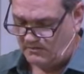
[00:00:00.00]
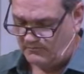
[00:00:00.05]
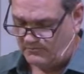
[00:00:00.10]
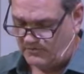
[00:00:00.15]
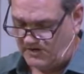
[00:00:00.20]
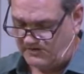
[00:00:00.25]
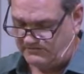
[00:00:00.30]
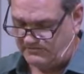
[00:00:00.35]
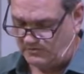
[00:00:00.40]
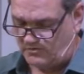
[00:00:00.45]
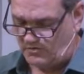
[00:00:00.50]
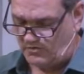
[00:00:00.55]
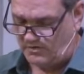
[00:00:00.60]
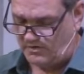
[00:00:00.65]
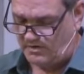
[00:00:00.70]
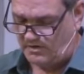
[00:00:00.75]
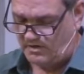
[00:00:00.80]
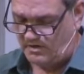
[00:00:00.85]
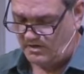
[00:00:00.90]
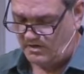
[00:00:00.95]
Praise the
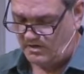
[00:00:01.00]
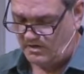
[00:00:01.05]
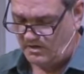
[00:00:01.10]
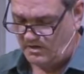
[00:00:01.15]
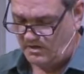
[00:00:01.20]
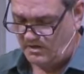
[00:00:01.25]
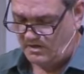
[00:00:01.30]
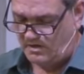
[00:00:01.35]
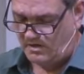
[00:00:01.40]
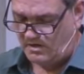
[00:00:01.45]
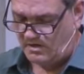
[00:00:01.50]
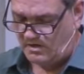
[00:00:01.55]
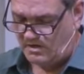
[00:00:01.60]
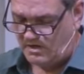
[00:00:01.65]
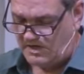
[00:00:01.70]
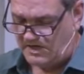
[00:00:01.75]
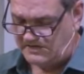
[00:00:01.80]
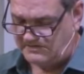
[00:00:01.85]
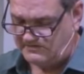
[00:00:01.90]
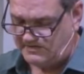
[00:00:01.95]
Lord.
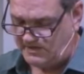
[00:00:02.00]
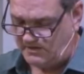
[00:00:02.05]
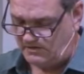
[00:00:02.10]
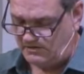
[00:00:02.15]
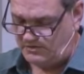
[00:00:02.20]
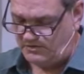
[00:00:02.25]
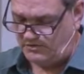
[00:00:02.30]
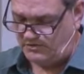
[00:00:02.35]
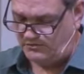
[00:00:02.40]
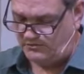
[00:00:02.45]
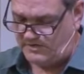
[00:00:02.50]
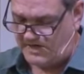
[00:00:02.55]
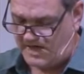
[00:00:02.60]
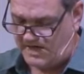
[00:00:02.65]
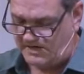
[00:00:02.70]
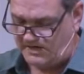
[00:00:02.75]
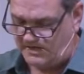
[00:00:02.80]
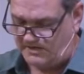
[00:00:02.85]
I tell you that